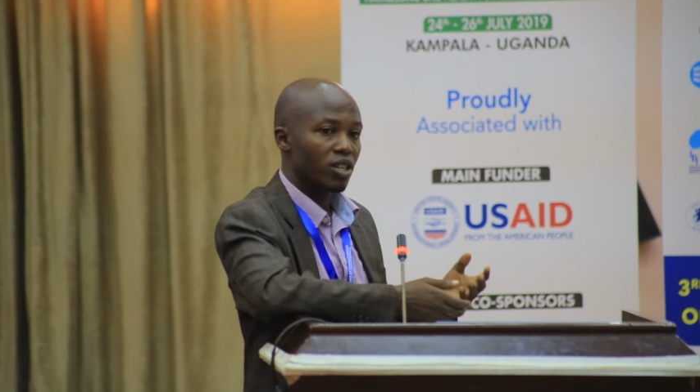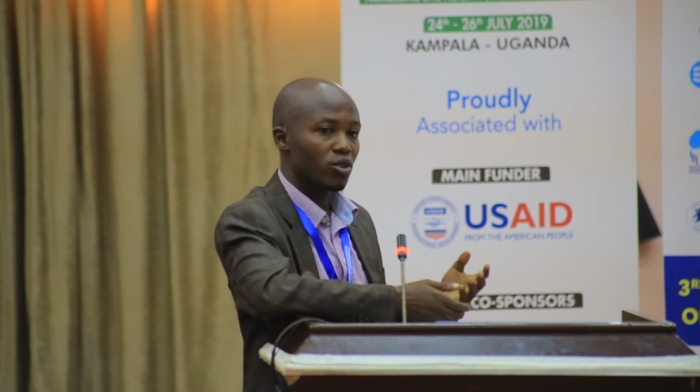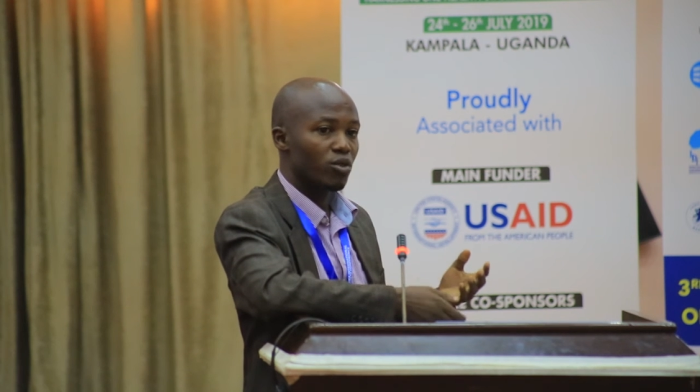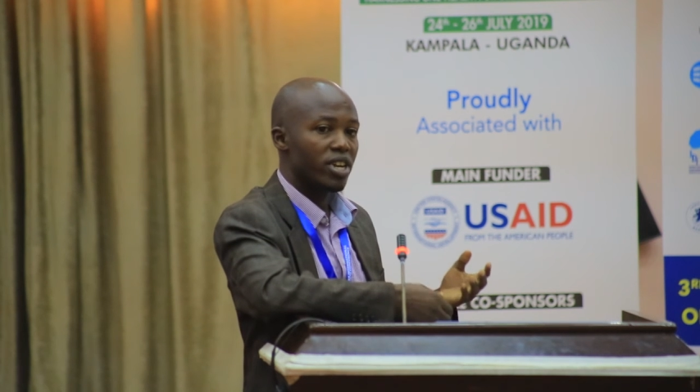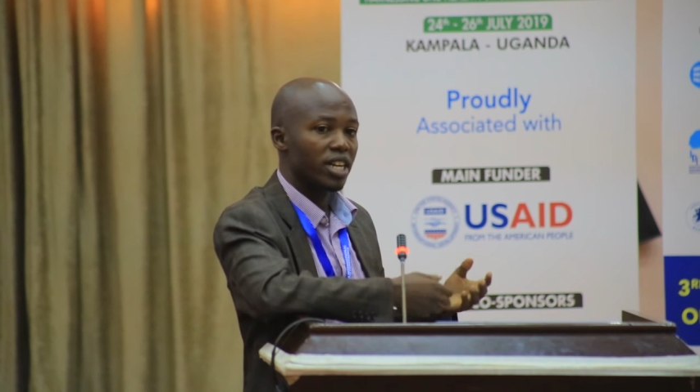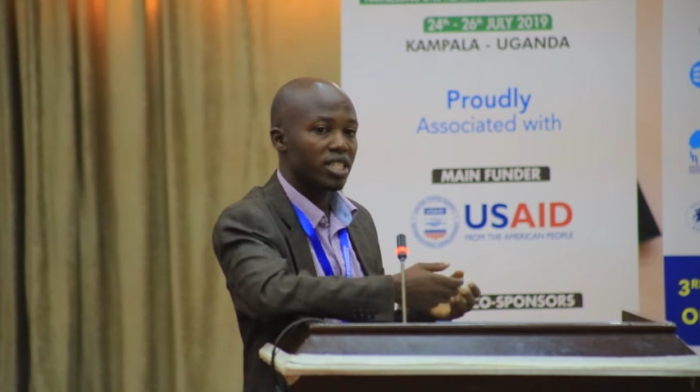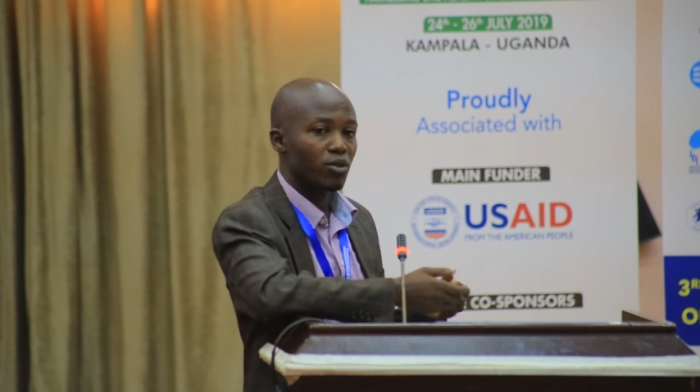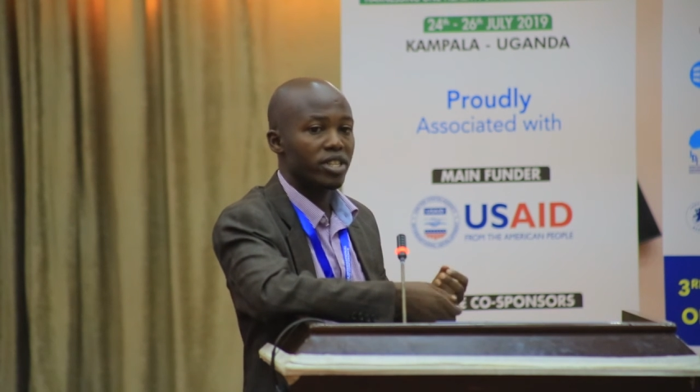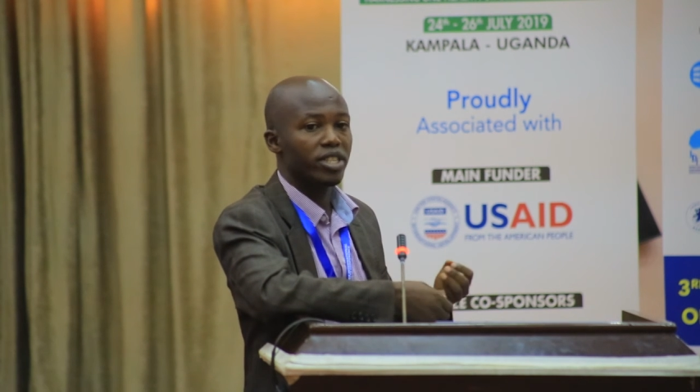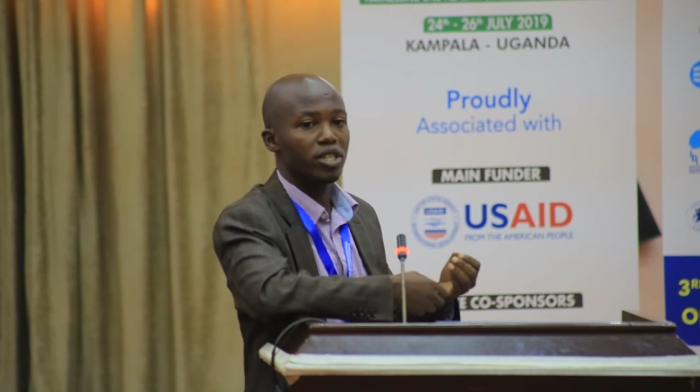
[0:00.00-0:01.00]
Looking at the
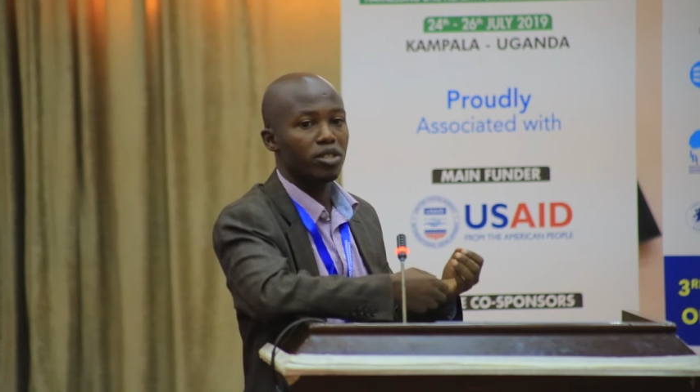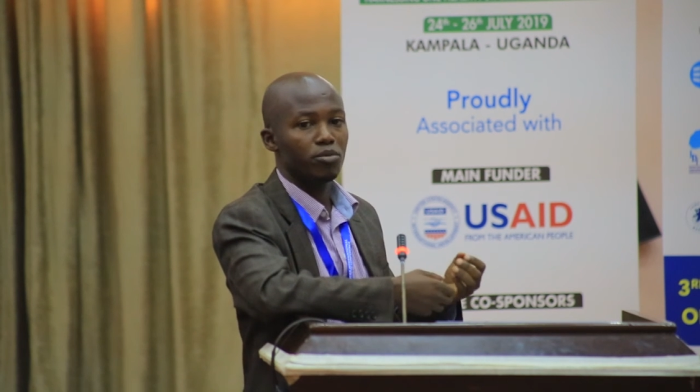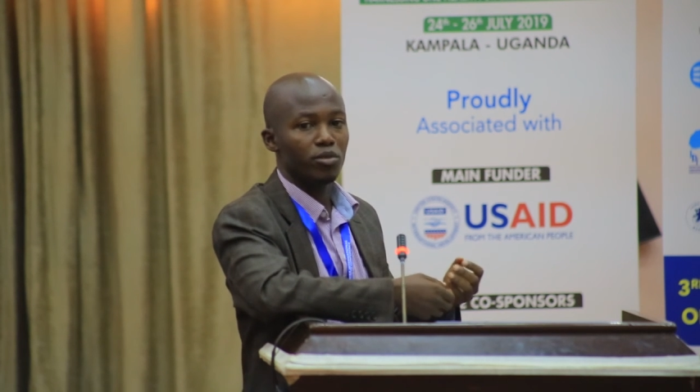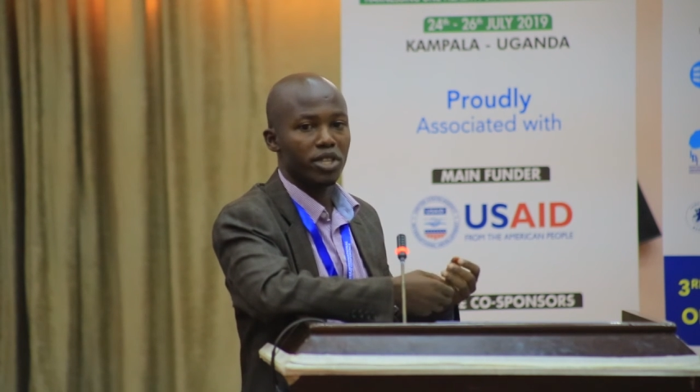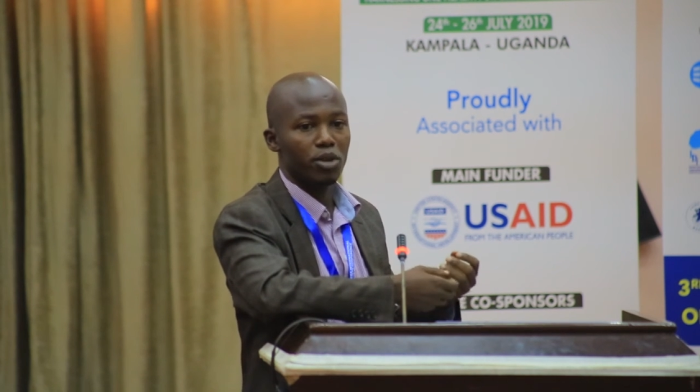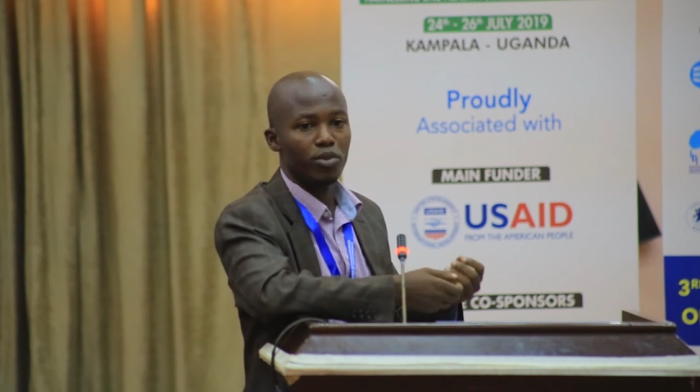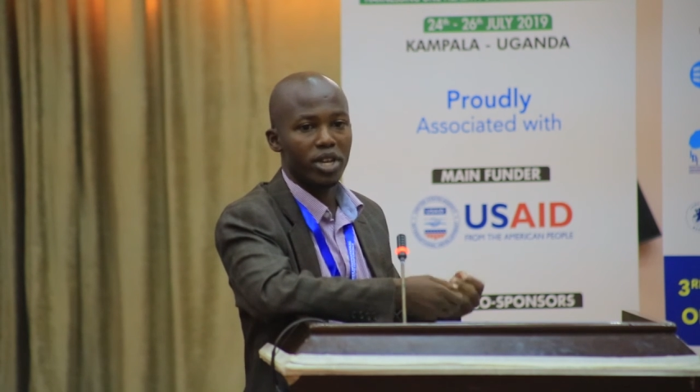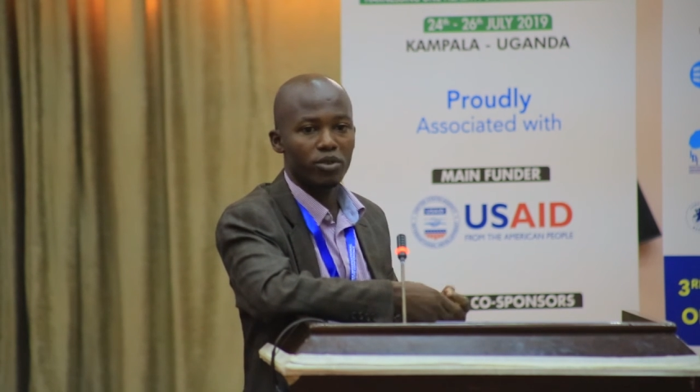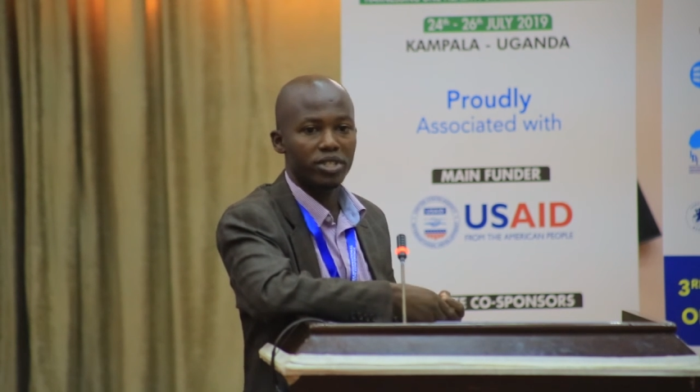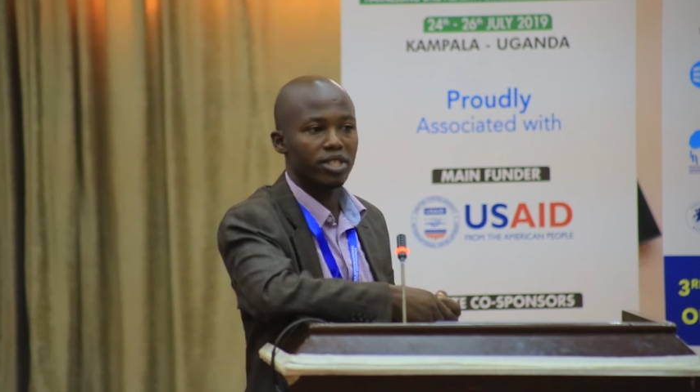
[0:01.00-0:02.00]
way they
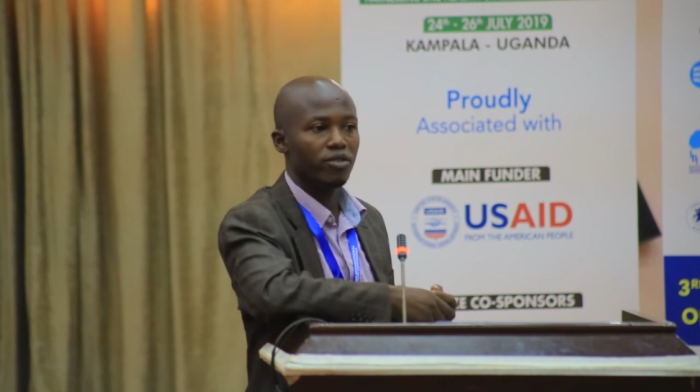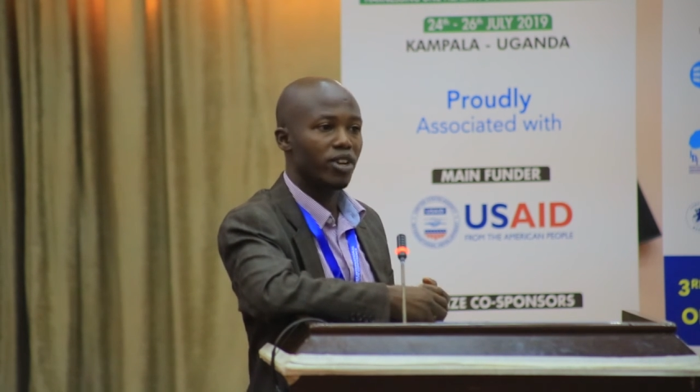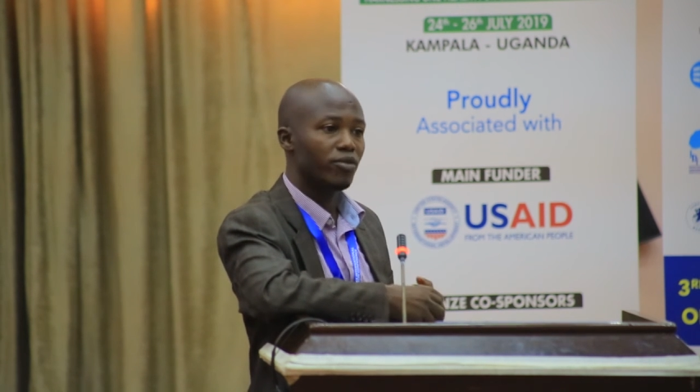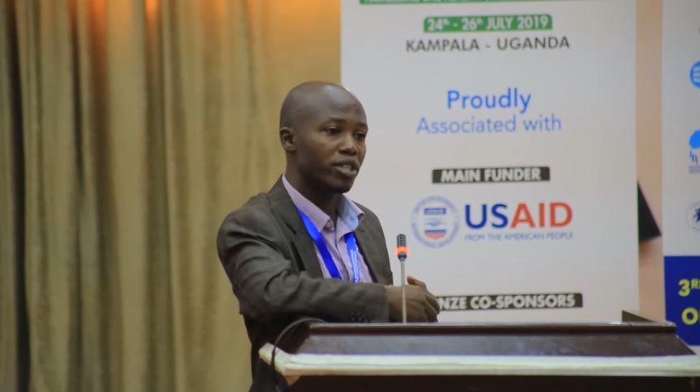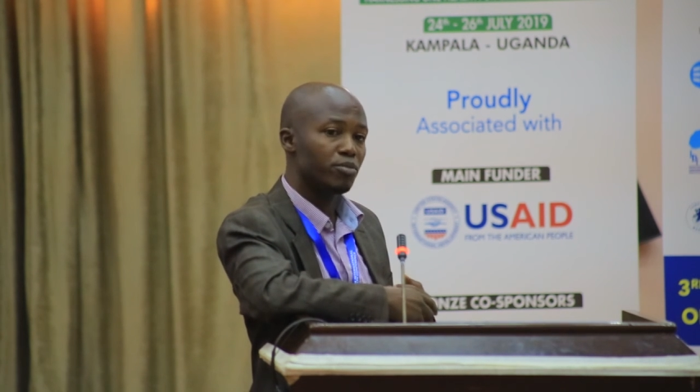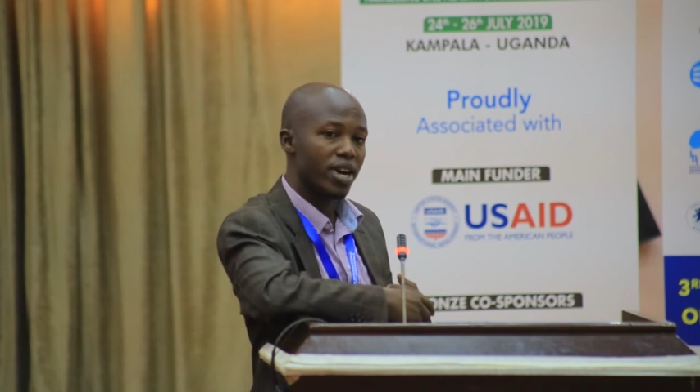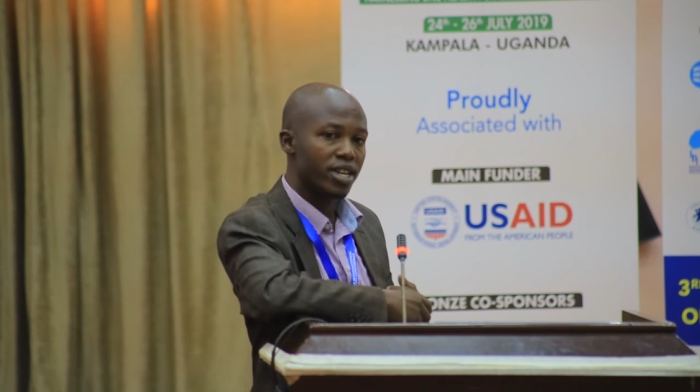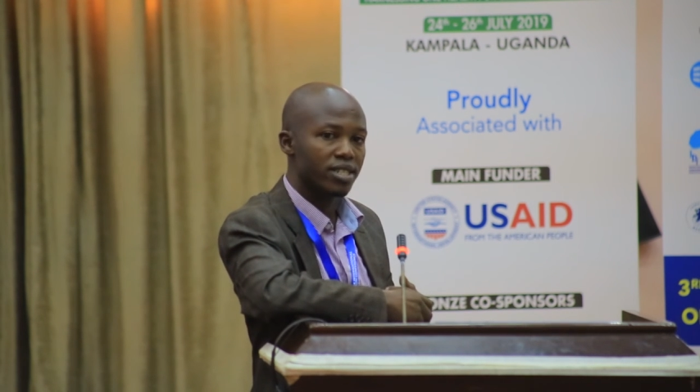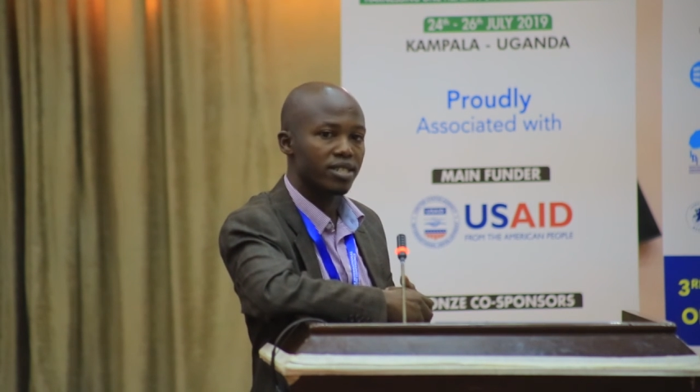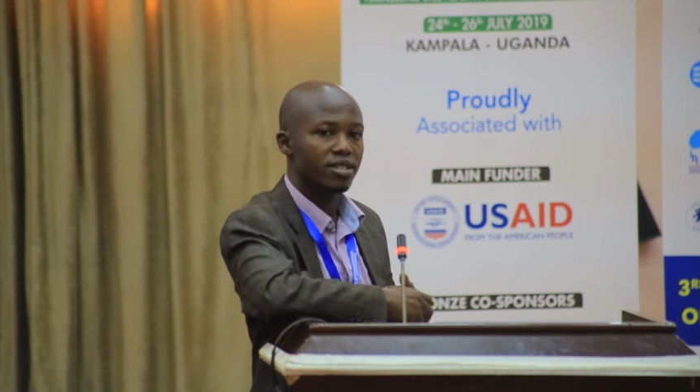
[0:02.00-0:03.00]
play with the vervet
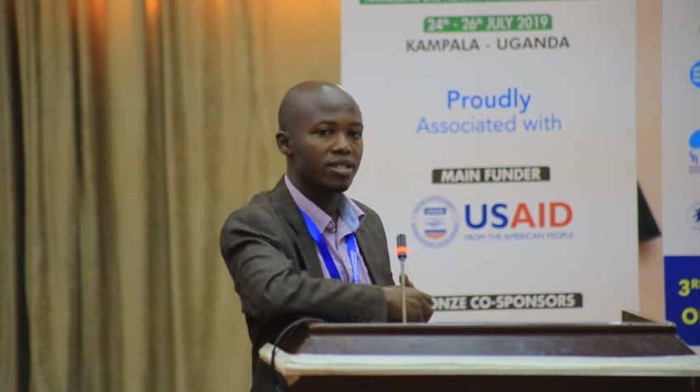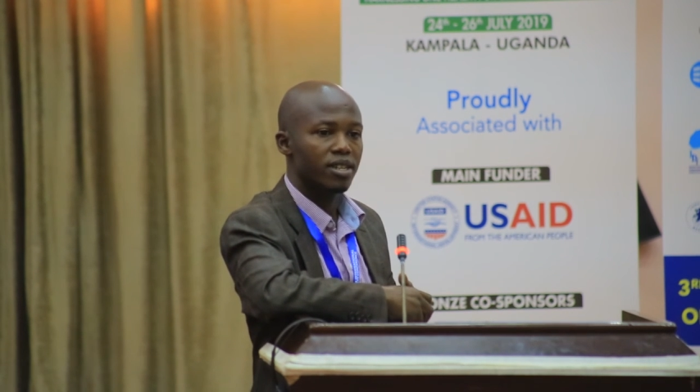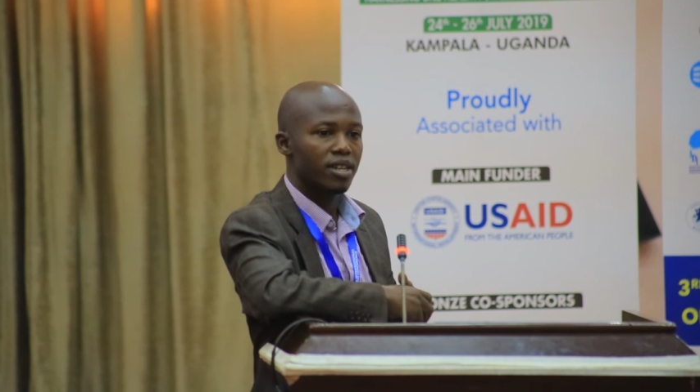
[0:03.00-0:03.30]
monkeys,